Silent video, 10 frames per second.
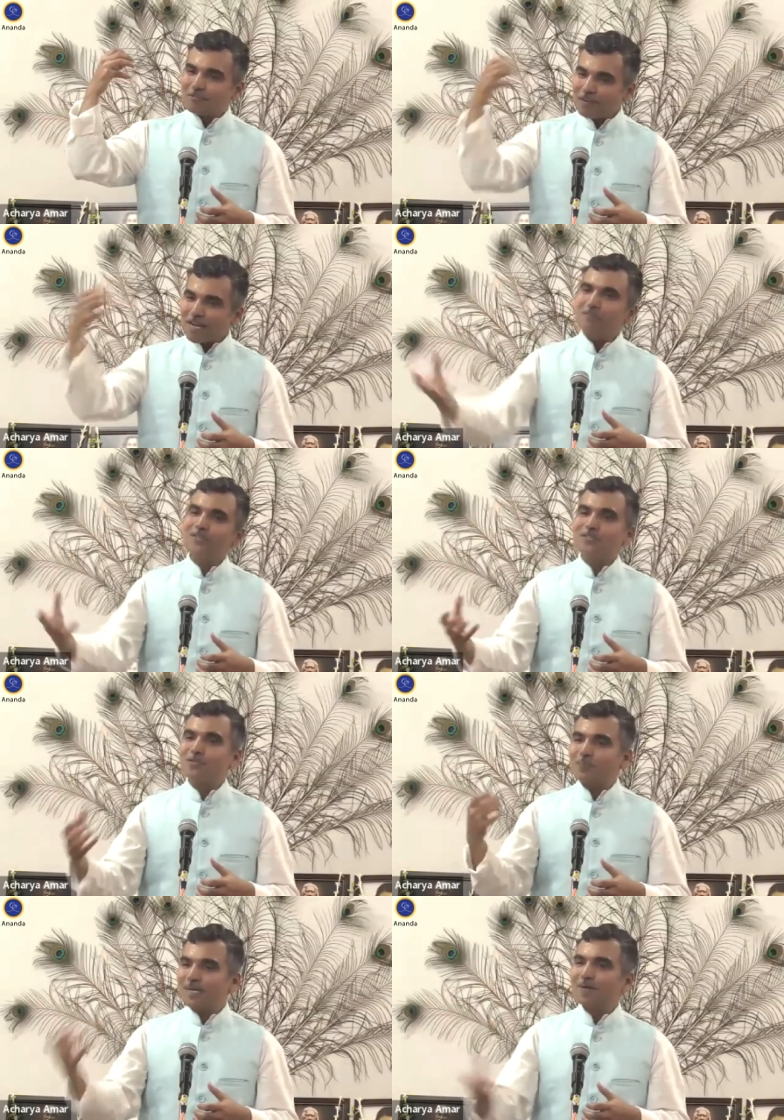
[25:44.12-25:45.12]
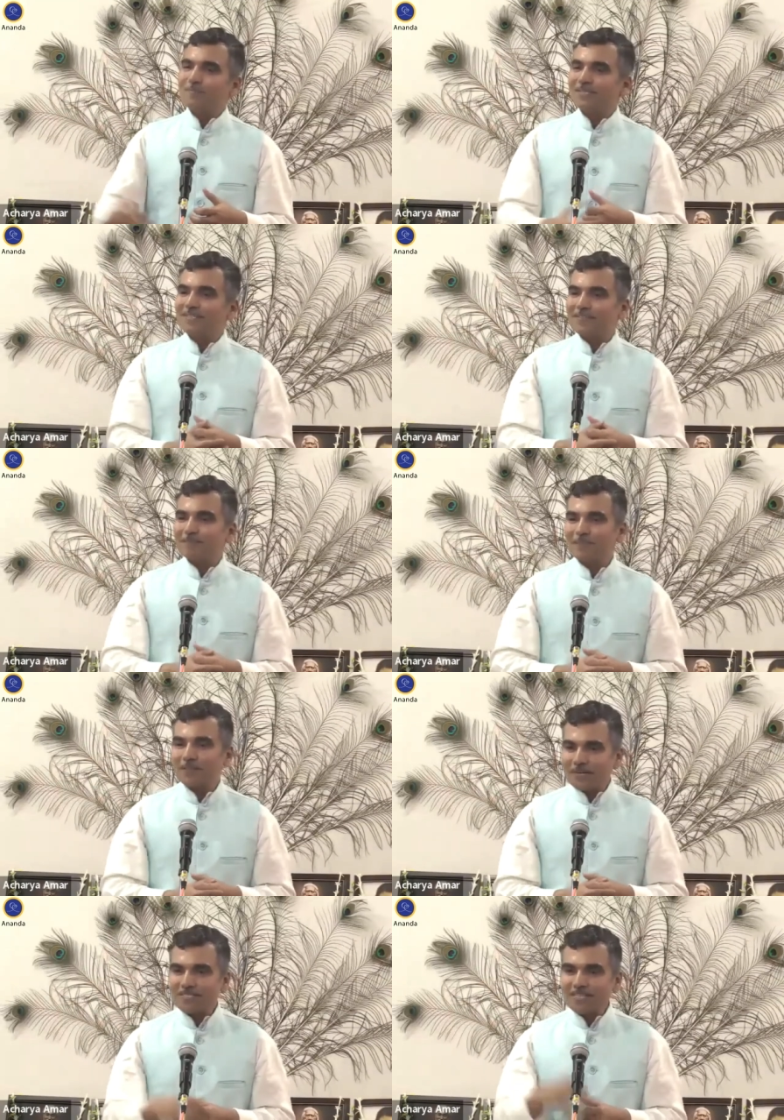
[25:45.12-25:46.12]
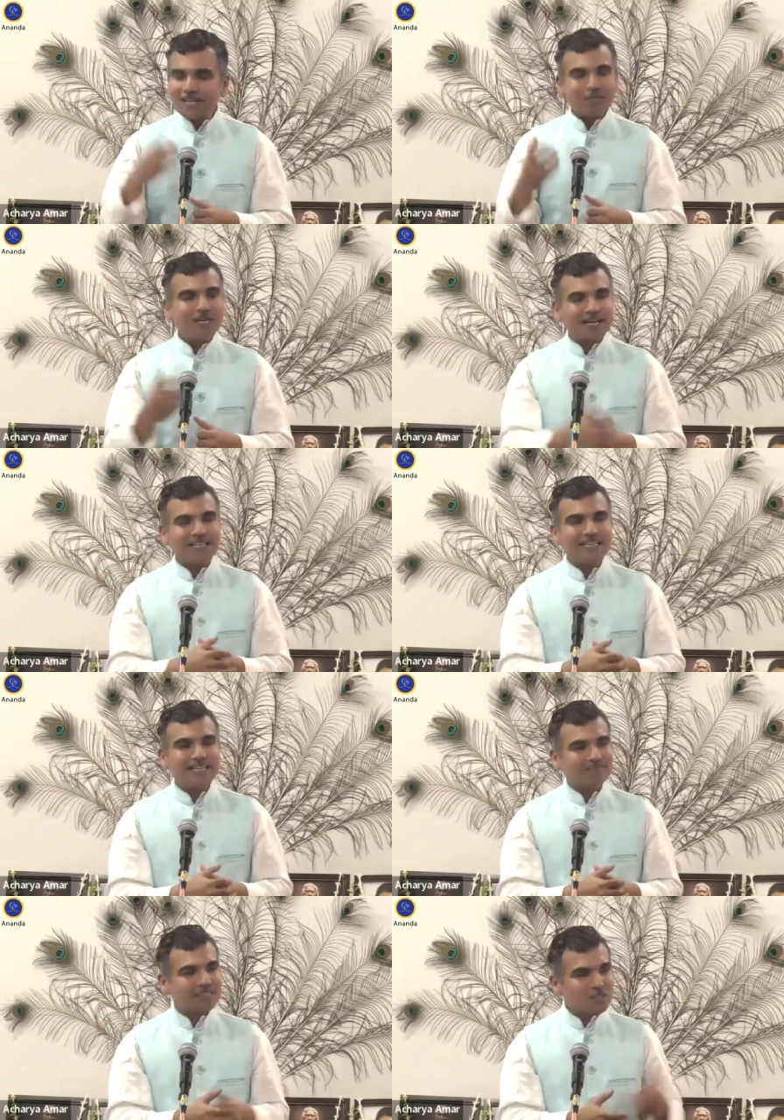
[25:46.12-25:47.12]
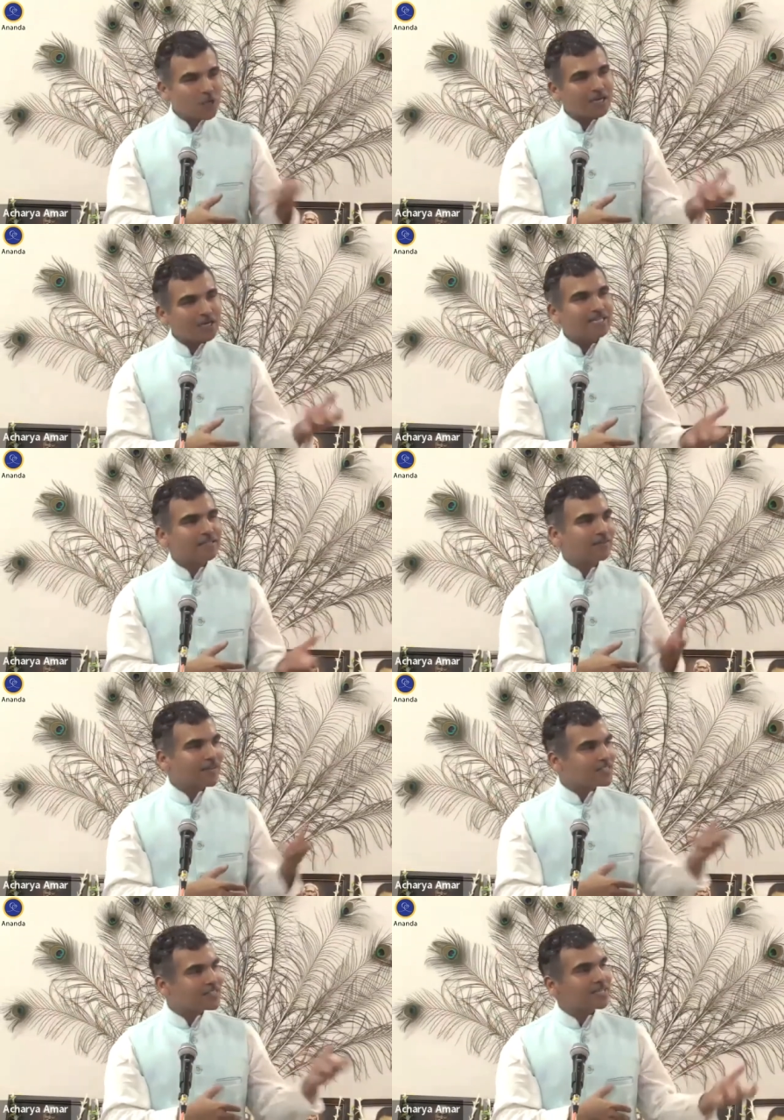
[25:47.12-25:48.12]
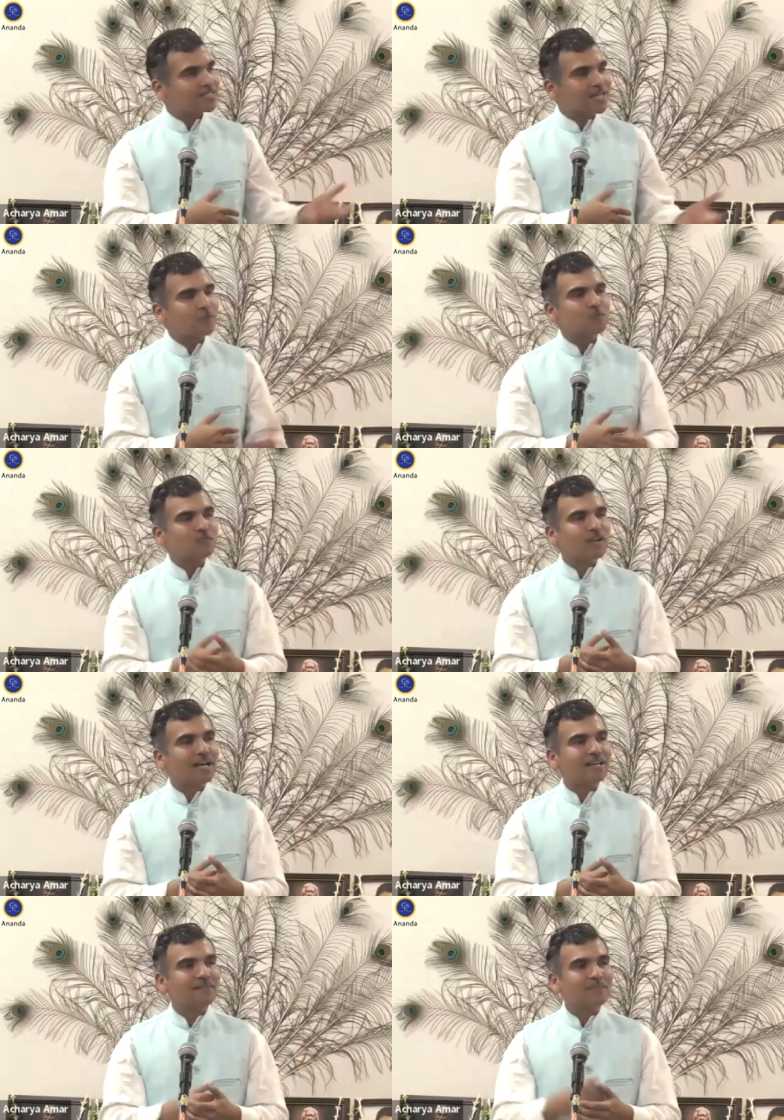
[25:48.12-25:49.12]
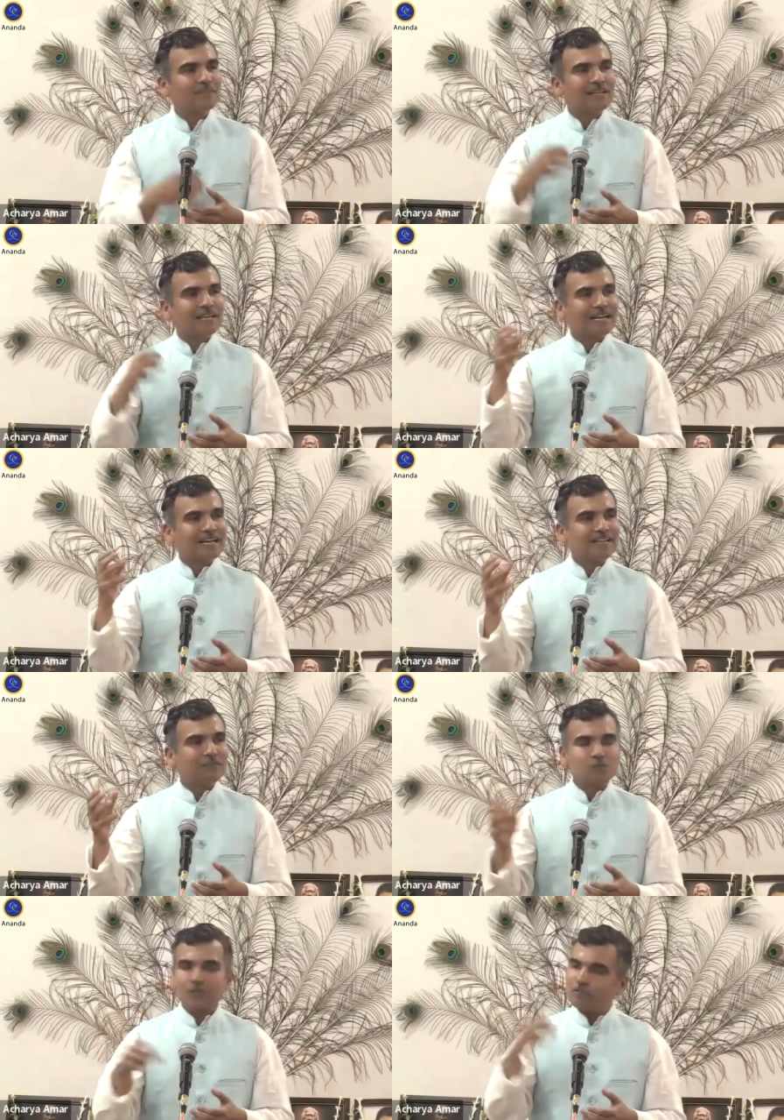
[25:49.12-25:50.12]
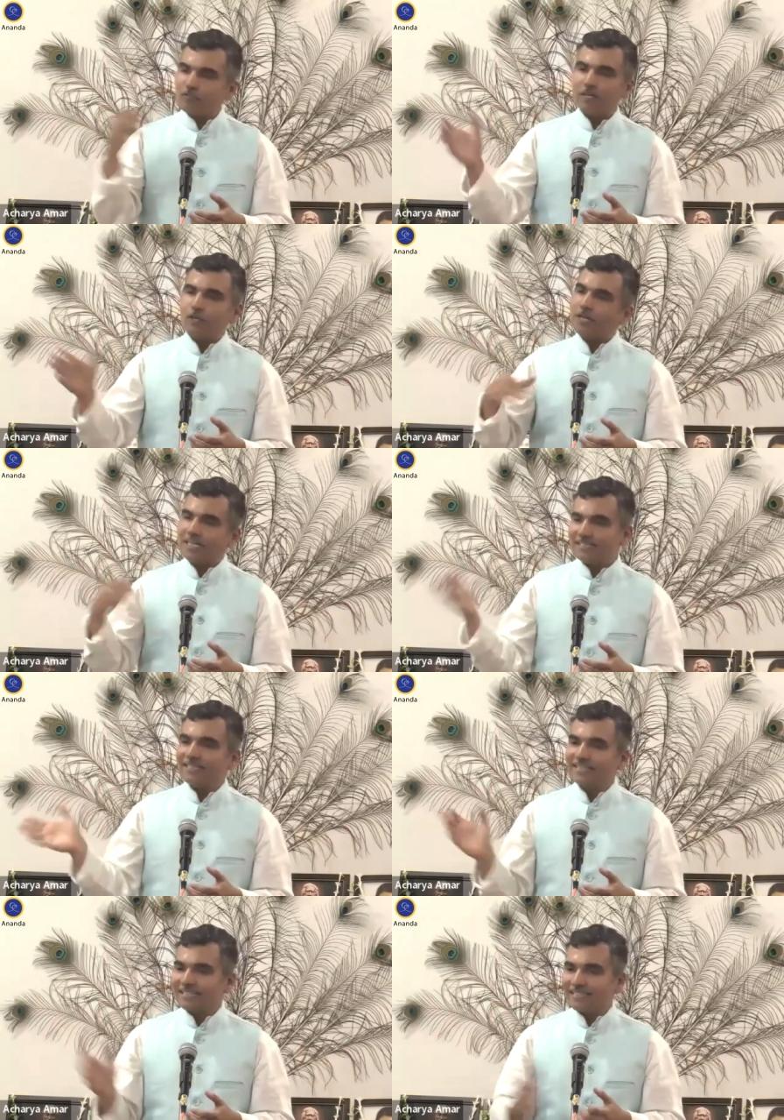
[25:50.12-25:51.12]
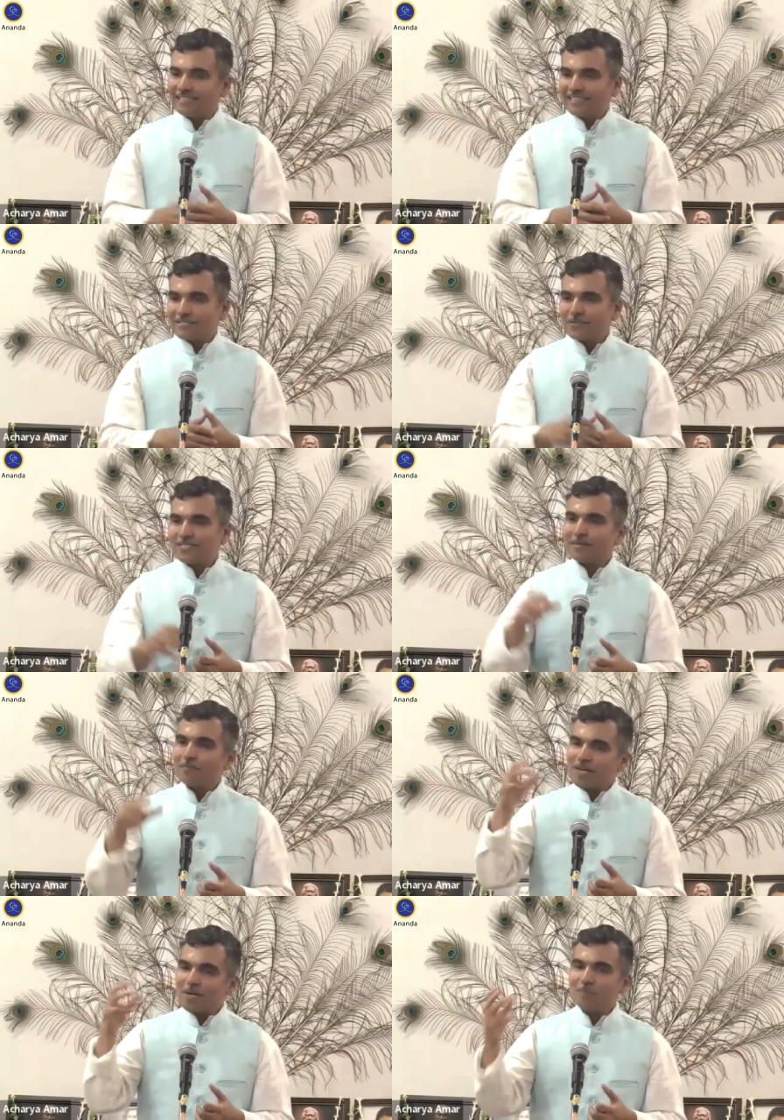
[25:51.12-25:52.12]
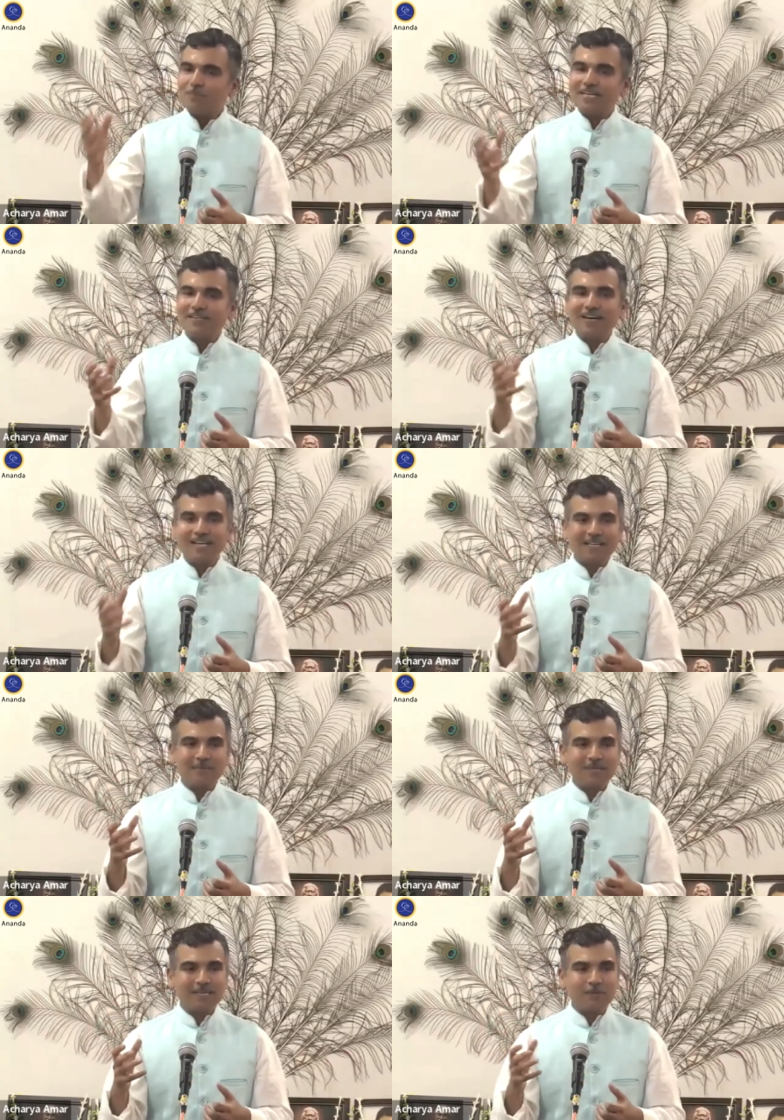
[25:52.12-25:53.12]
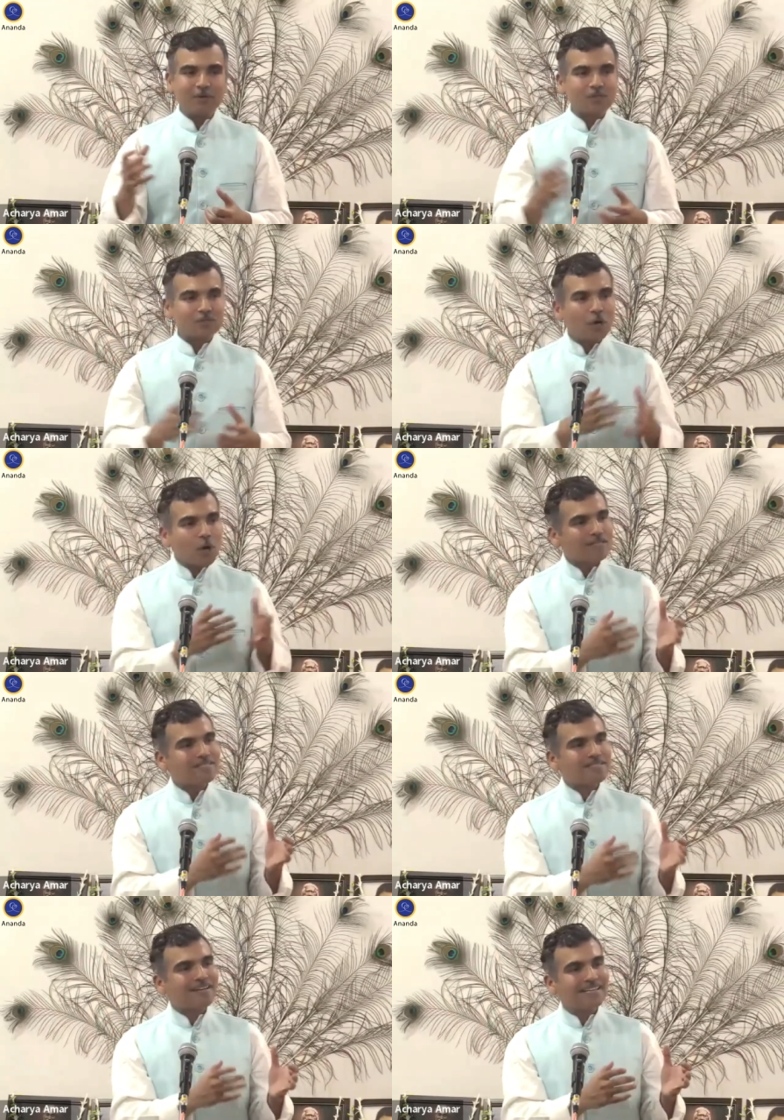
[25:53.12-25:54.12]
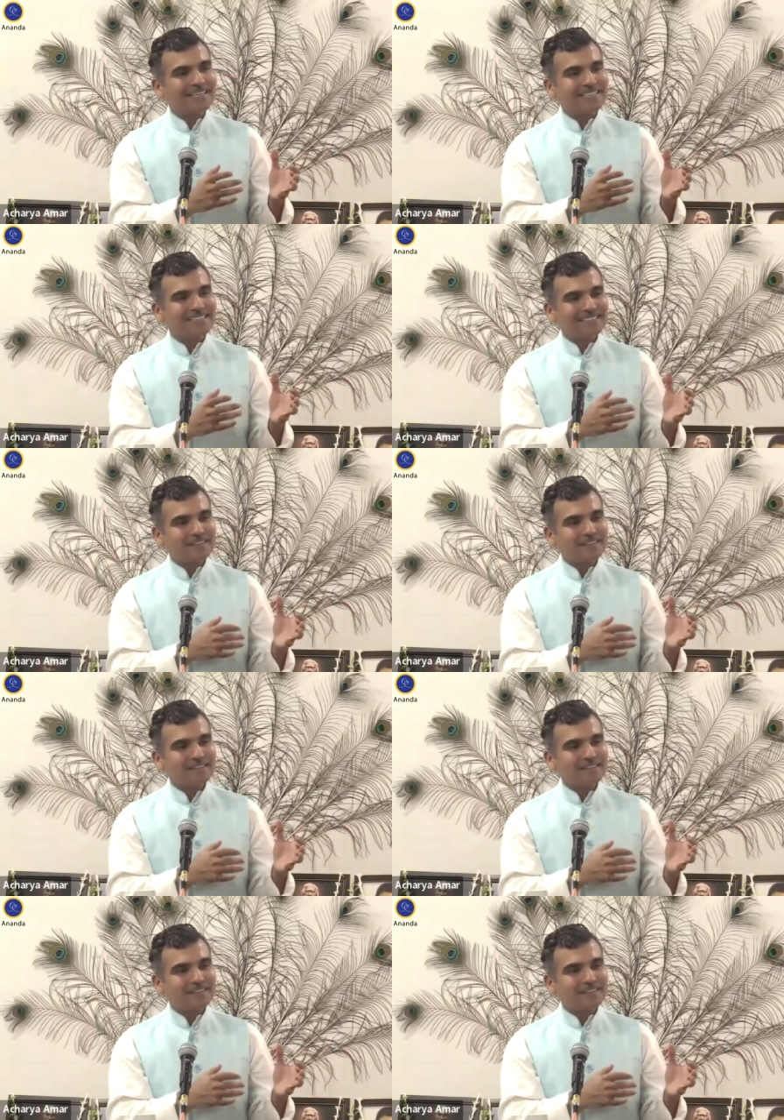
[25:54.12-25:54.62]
flowers to pick up the rasa, the honey. It's not like the restless housefly, and which will flit on anything. So he said, become like a honeybee, because God is the honey.